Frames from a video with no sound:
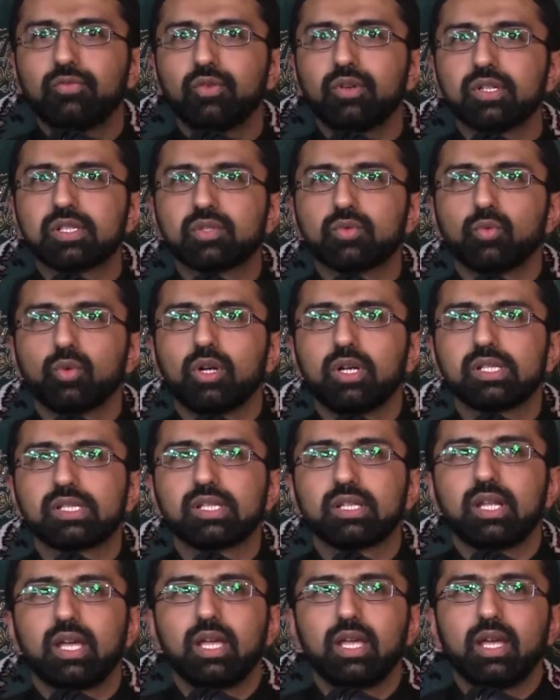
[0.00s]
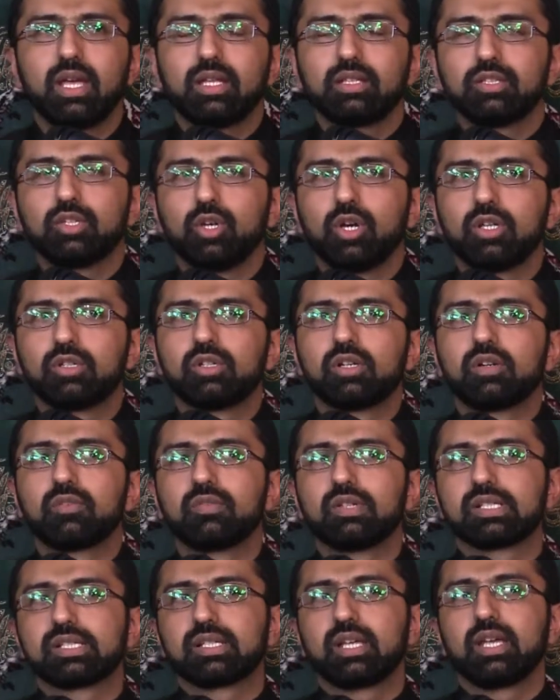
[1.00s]
first verse that I had the honor
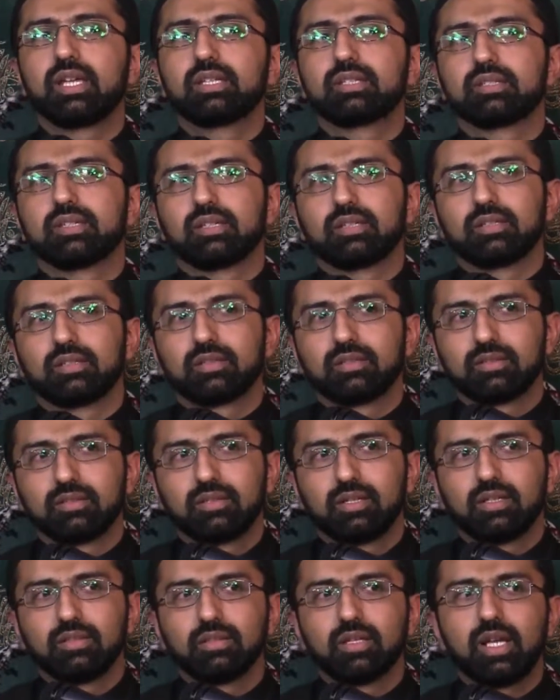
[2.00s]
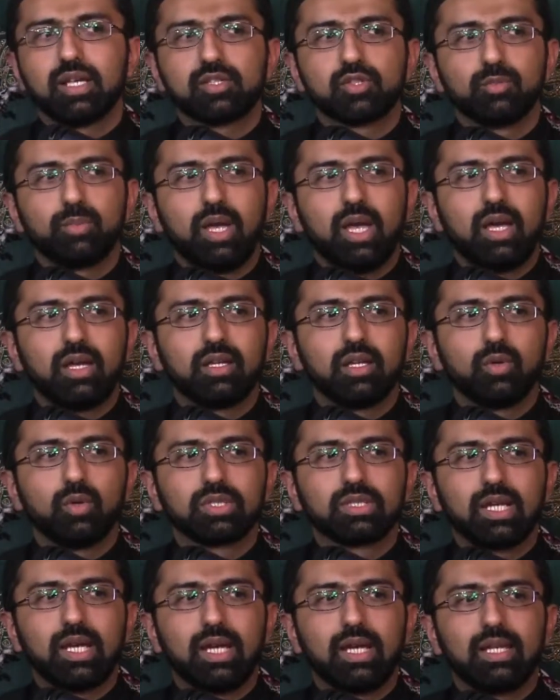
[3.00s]
of reciting, Allah subhanahu wa
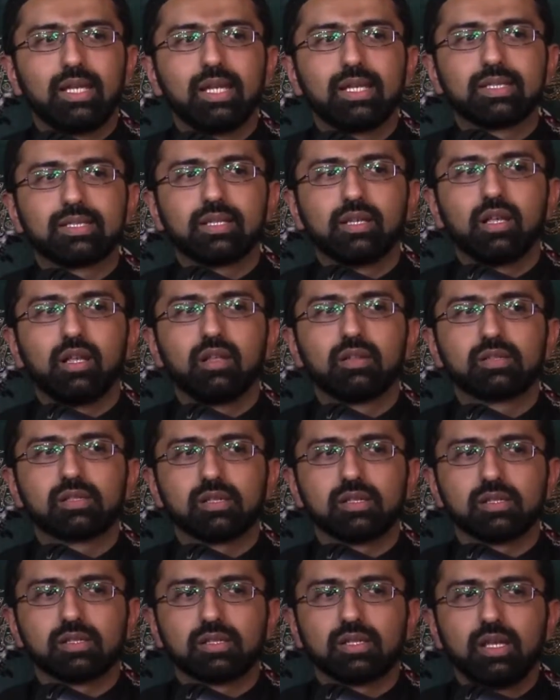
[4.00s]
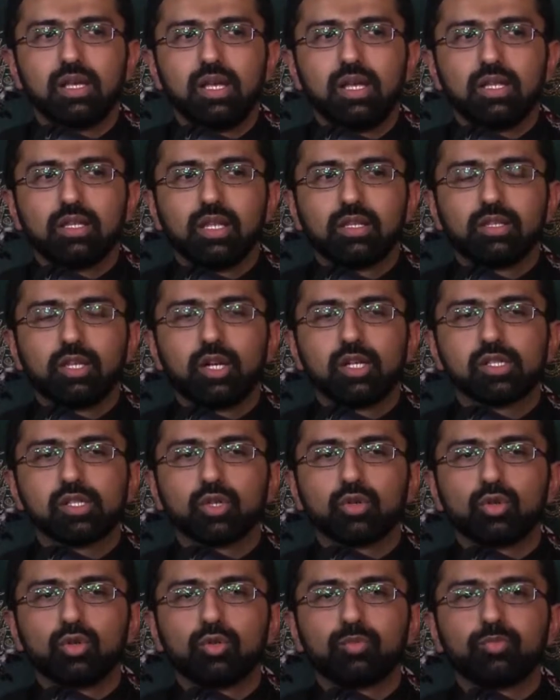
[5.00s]
ta'ala tells us there's
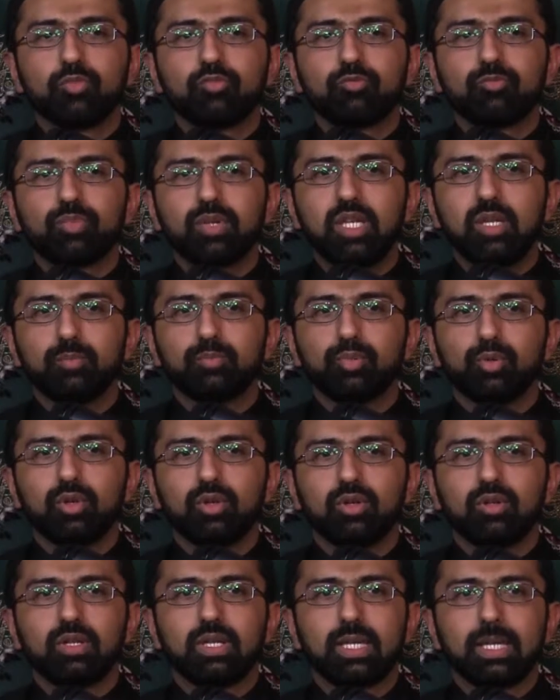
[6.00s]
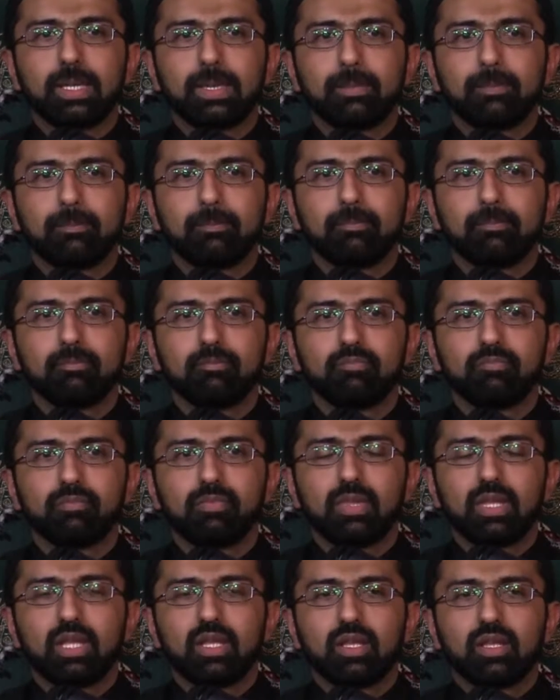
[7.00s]
a group of people
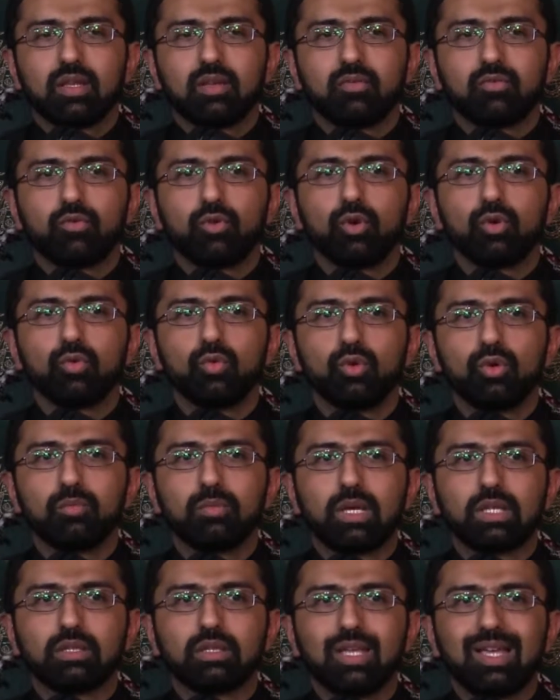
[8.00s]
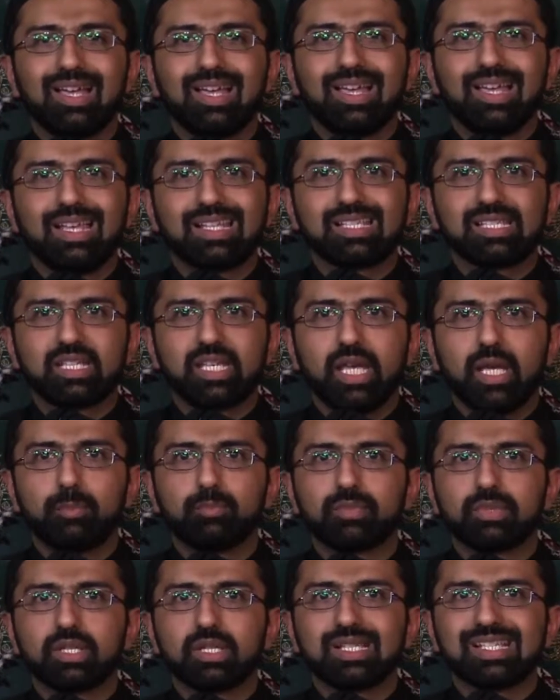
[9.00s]
for whom Allah has
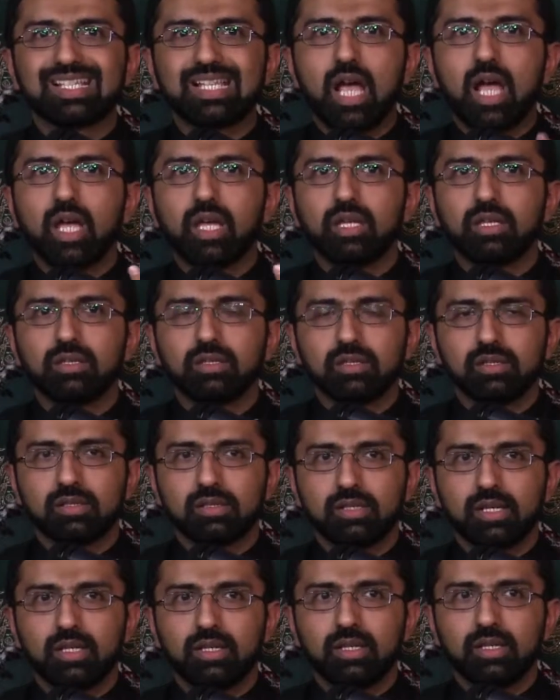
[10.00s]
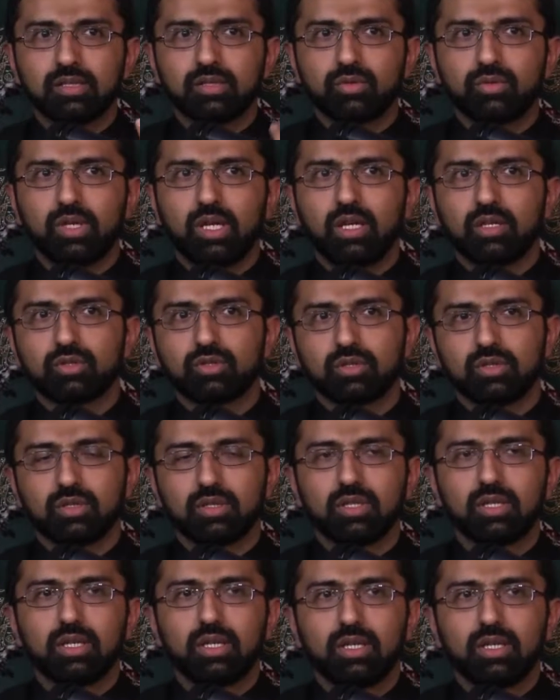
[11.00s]
kept signs in His creation.